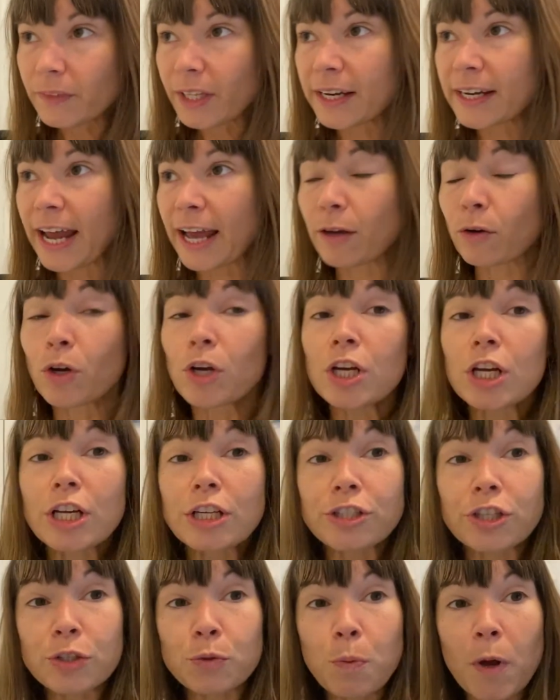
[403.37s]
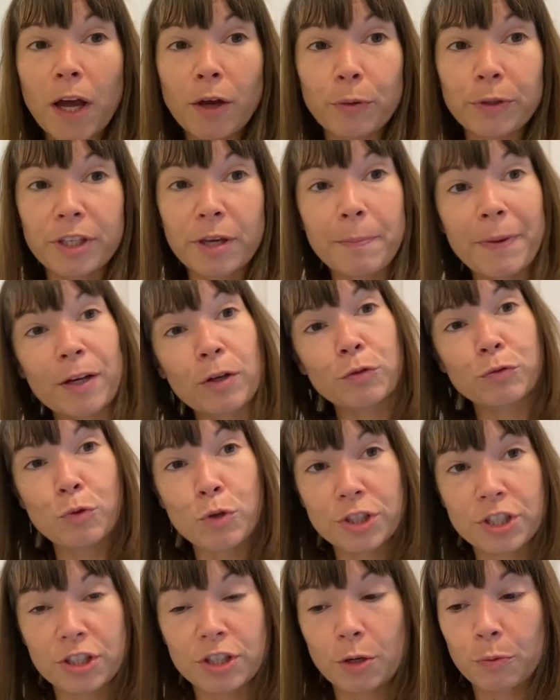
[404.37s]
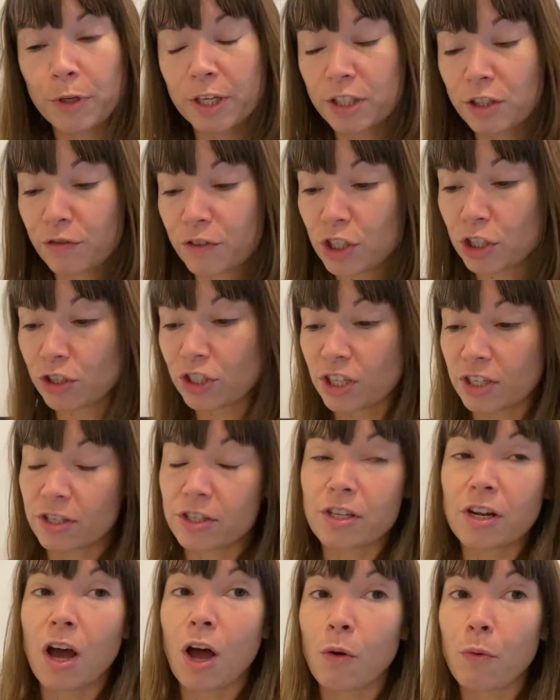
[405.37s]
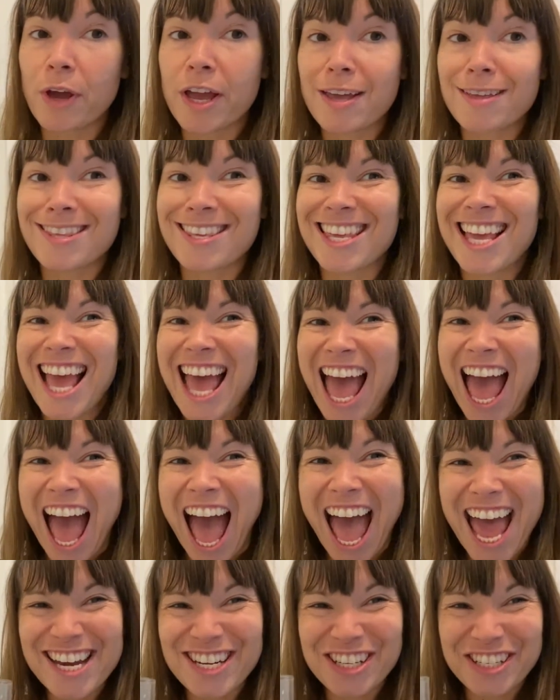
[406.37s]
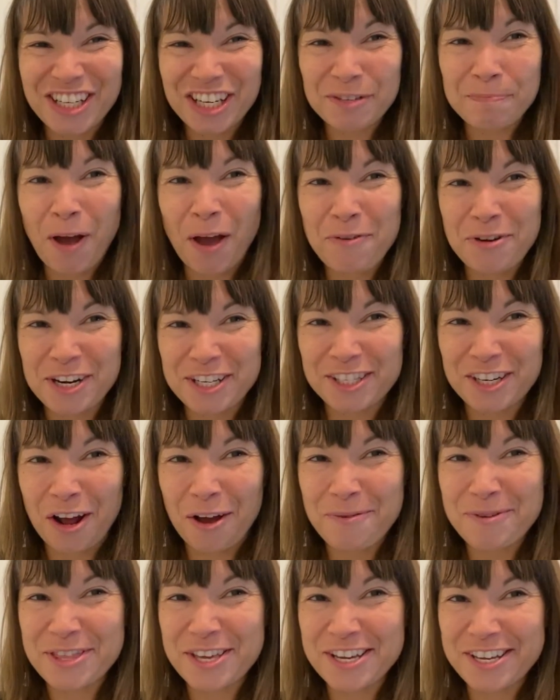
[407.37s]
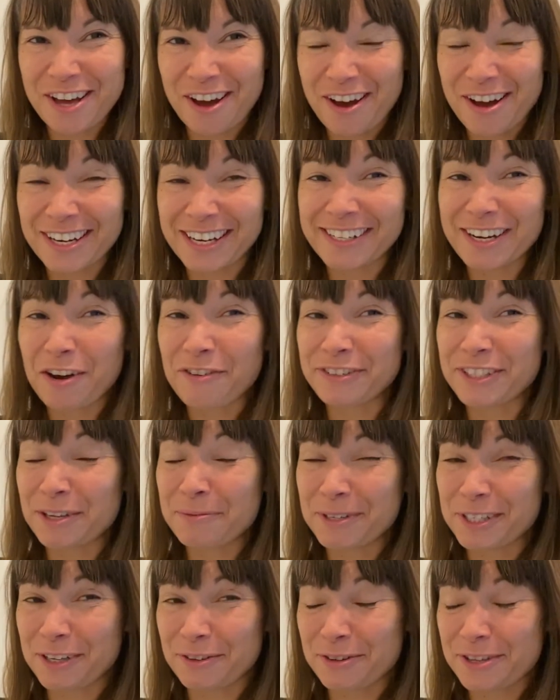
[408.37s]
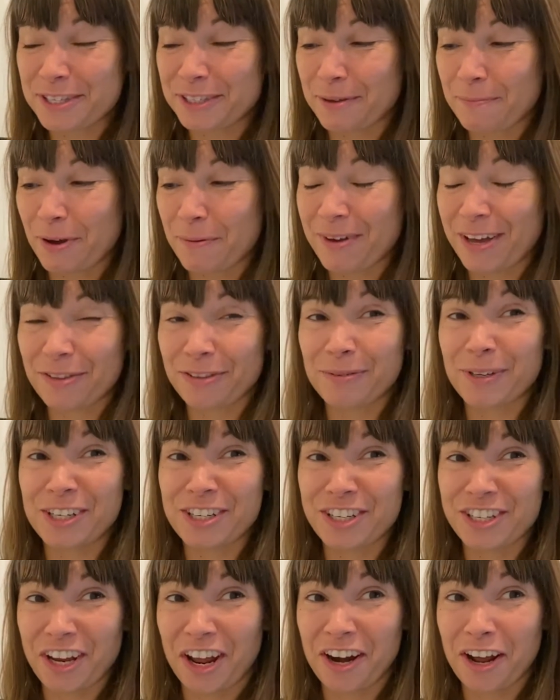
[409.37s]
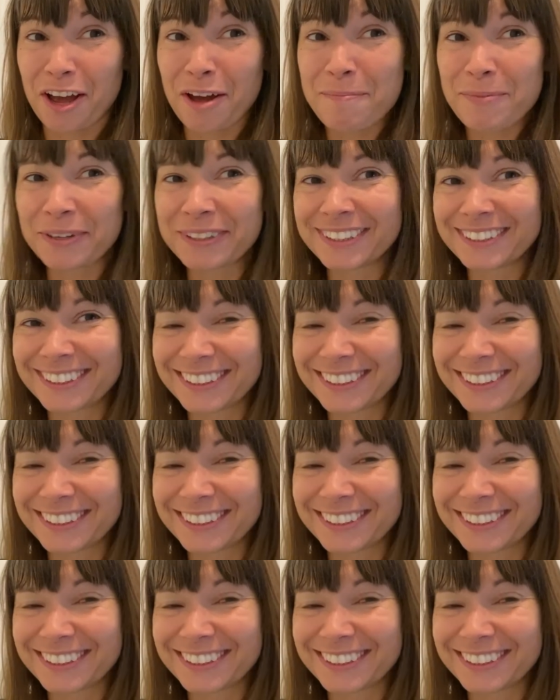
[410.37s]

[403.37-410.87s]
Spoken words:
Now, just work with the amount of water that works for you to start with, and you just might want to start with the gargling. Now, obviously, once I've got this in my mouth, I'm going to shut up.